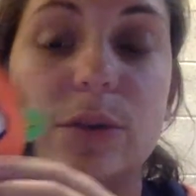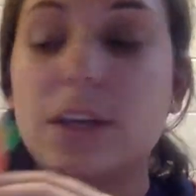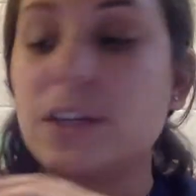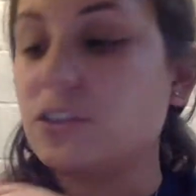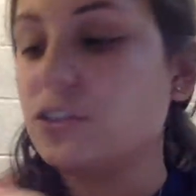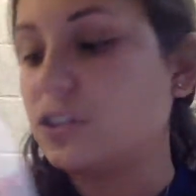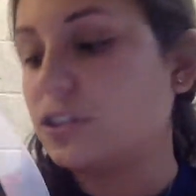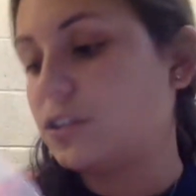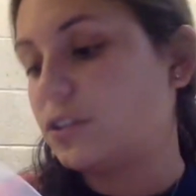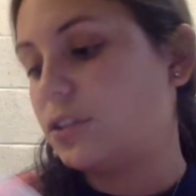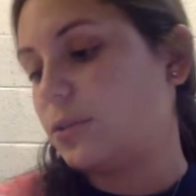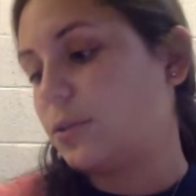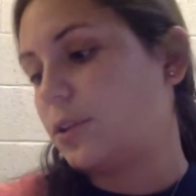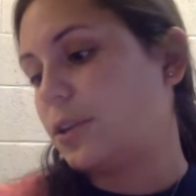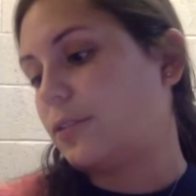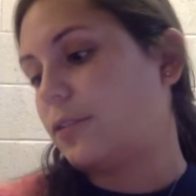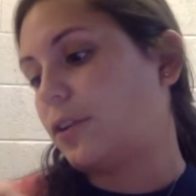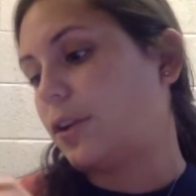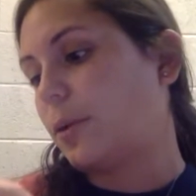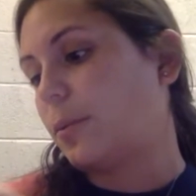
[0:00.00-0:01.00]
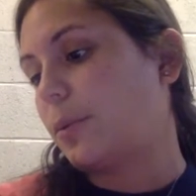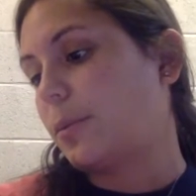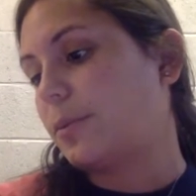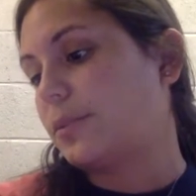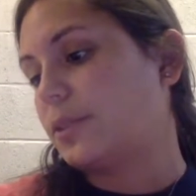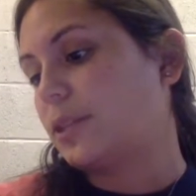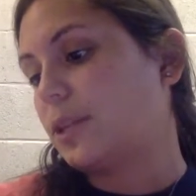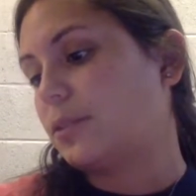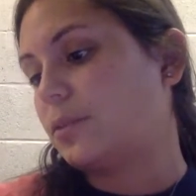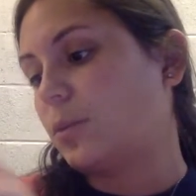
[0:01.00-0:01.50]
let's just do a different number
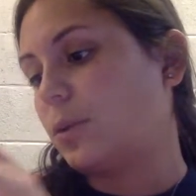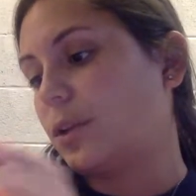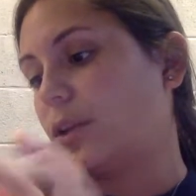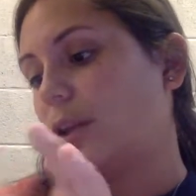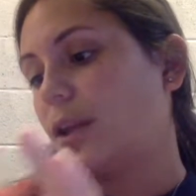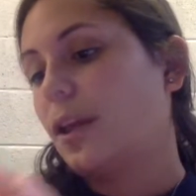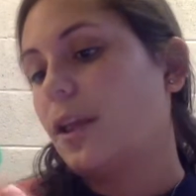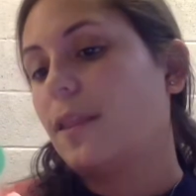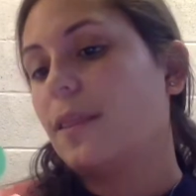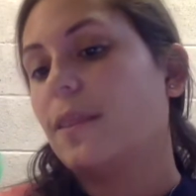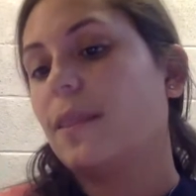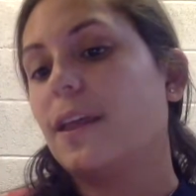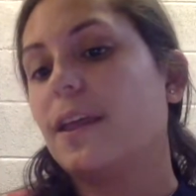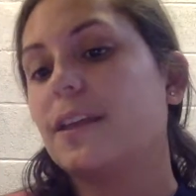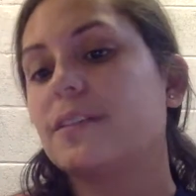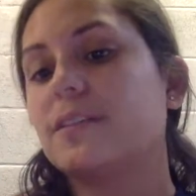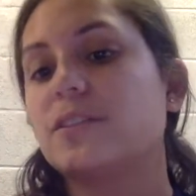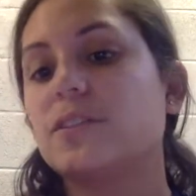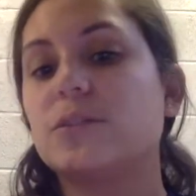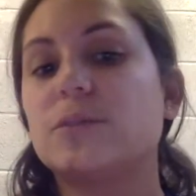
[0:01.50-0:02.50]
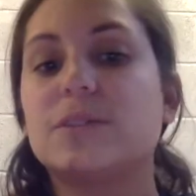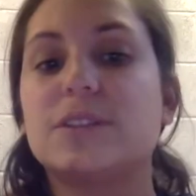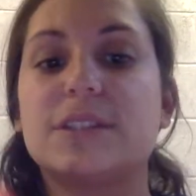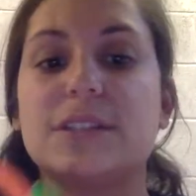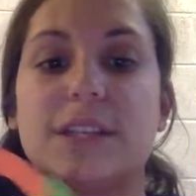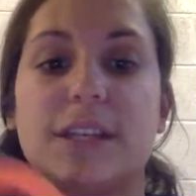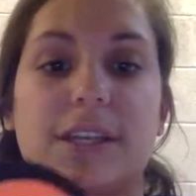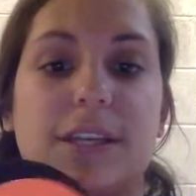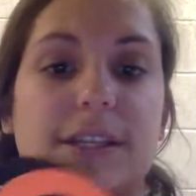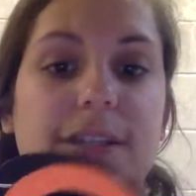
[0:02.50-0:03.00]
besides 1. Let's do
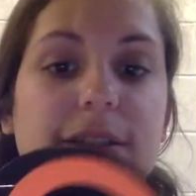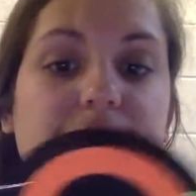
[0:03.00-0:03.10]
6.